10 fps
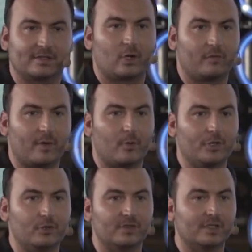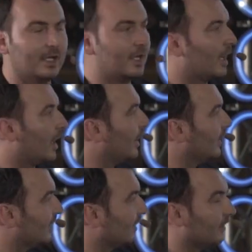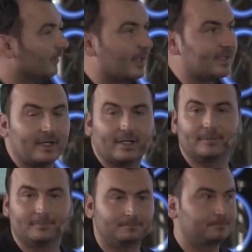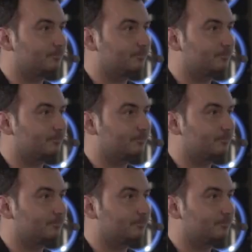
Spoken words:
a set of MOUs, incentivize that.